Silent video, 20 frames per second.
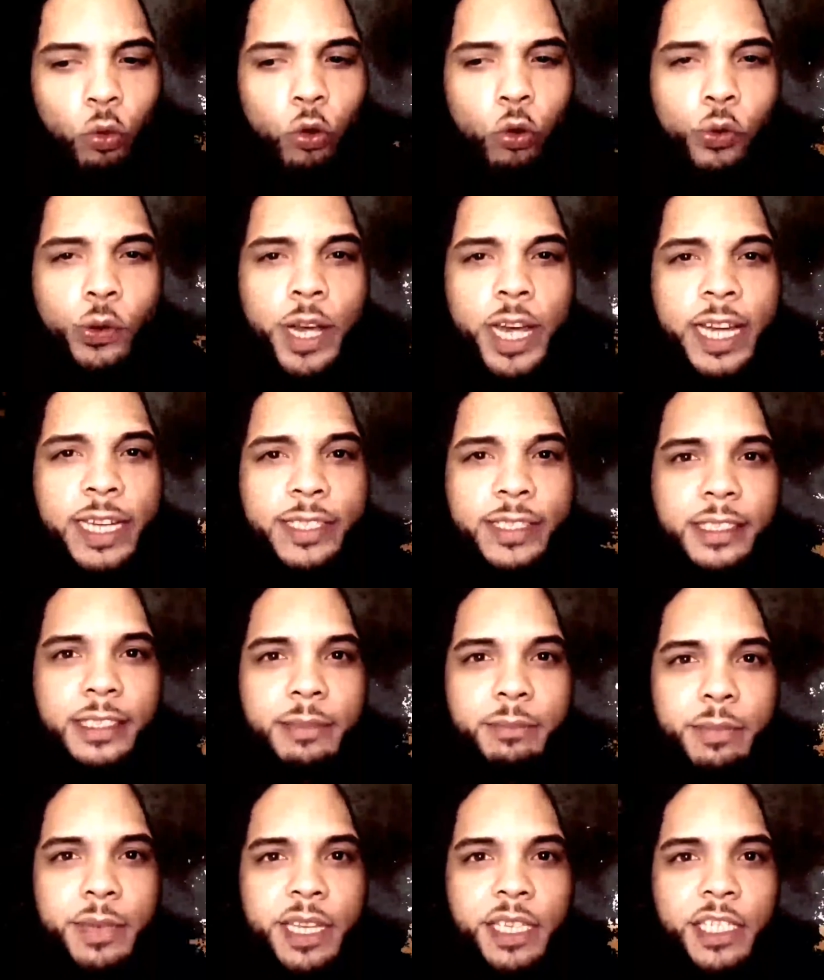Who has
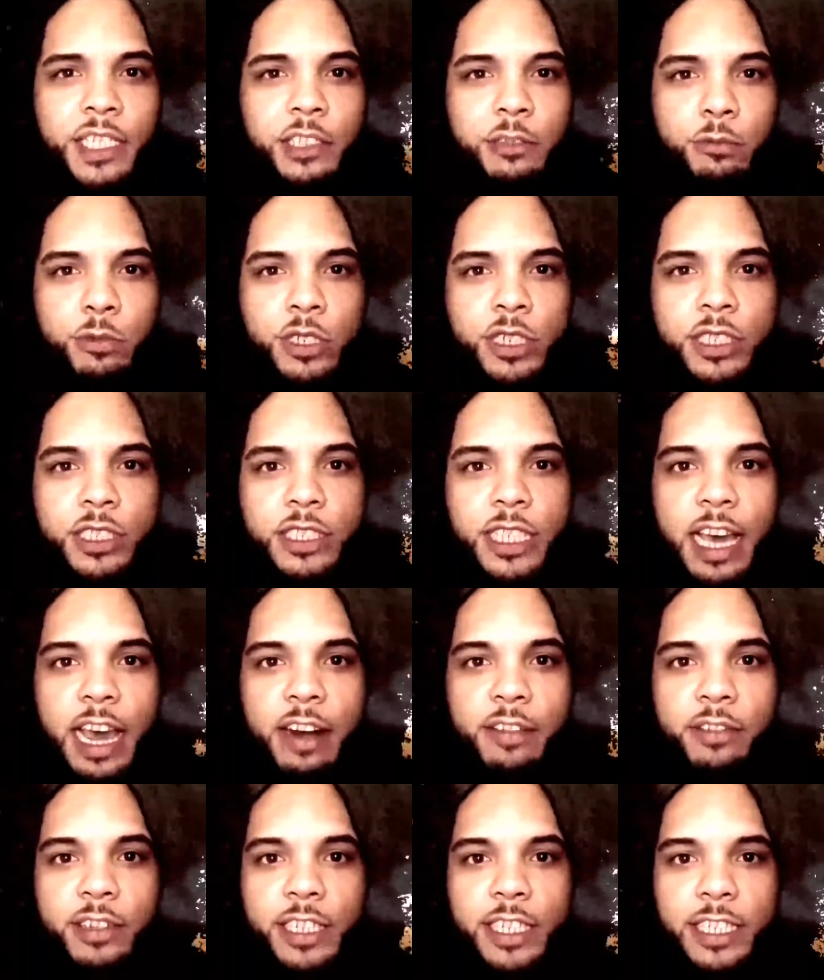dominion? What is
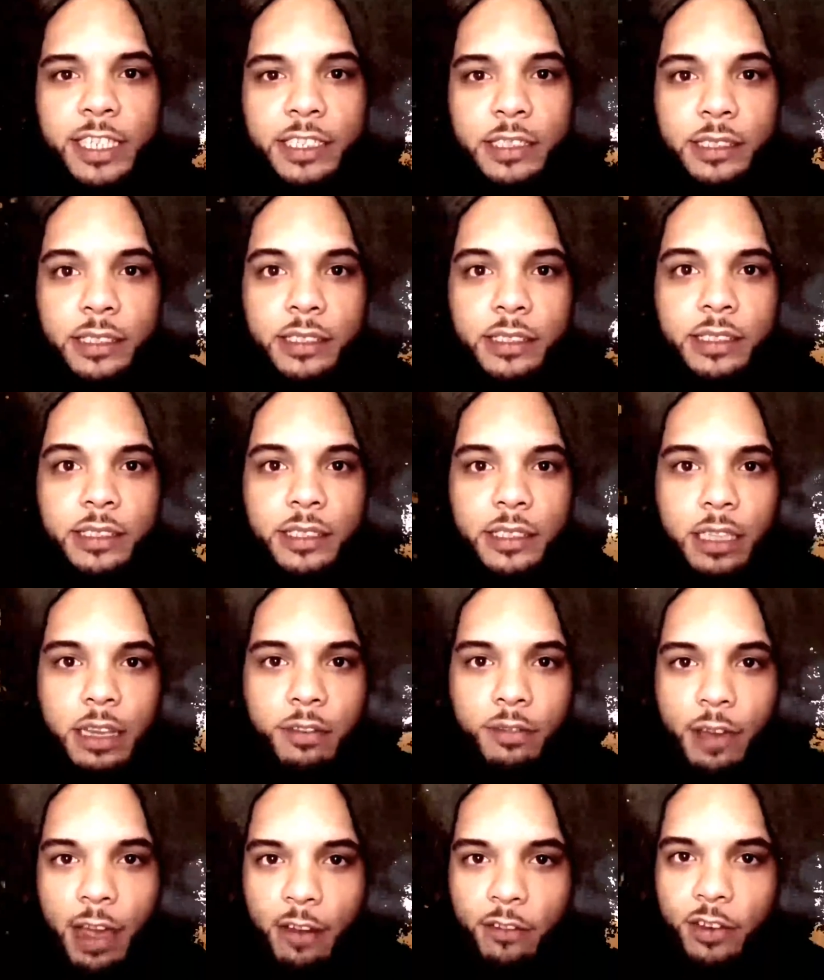every existence
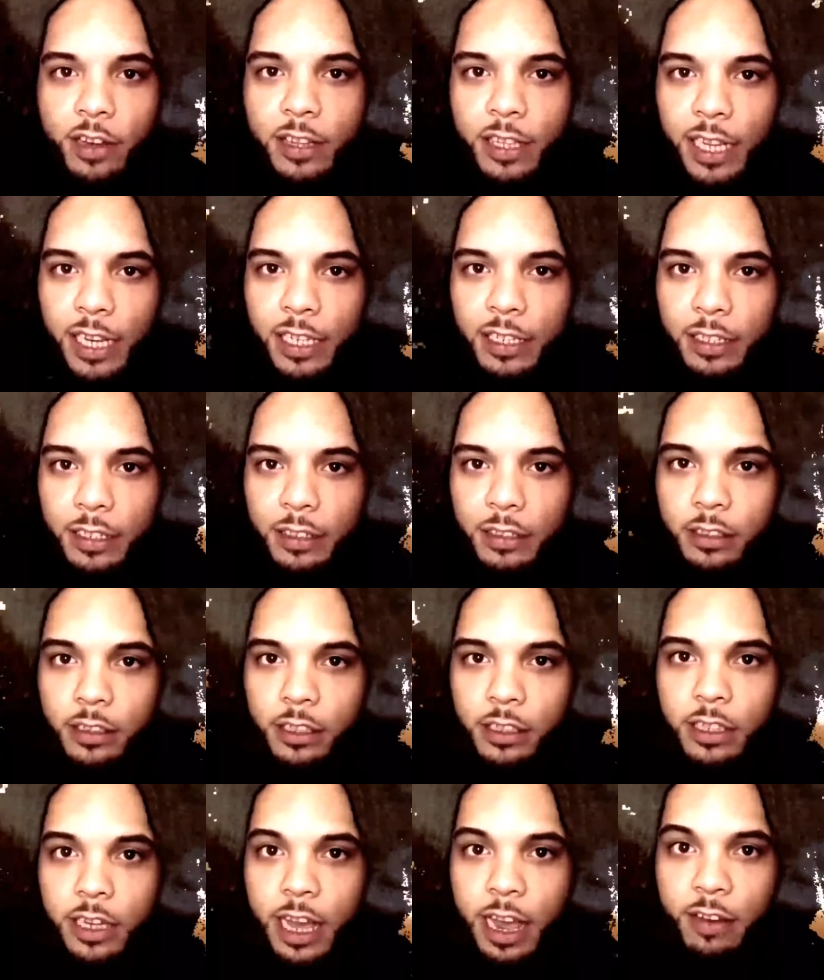of everything that
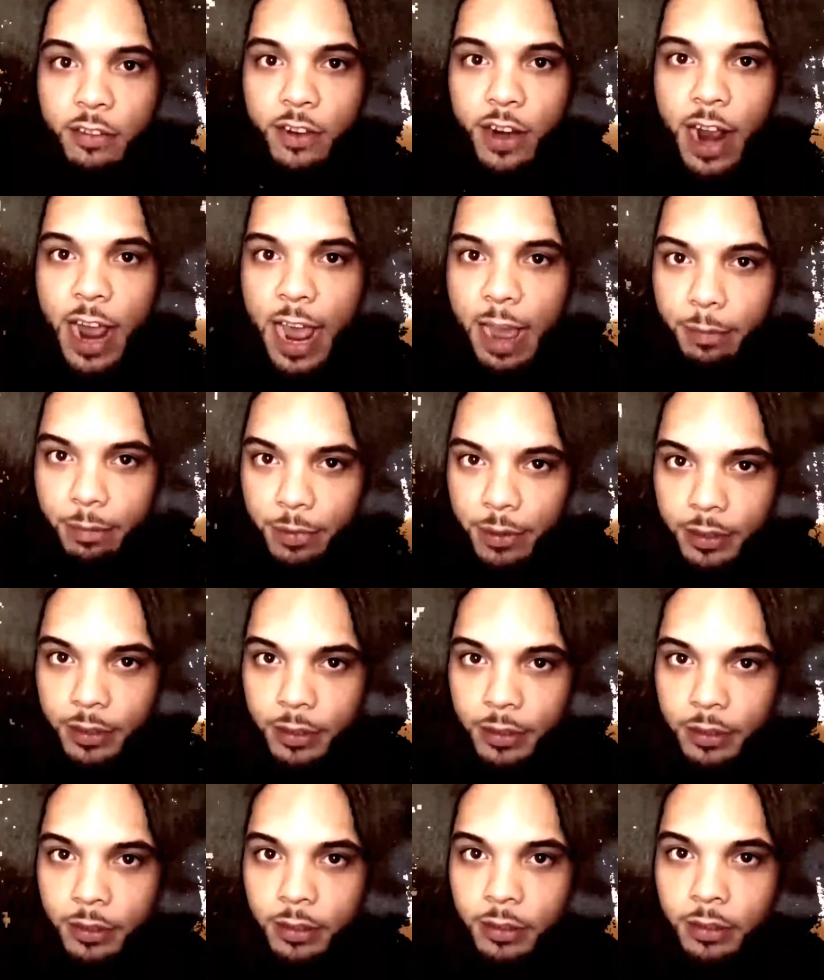could ever happen?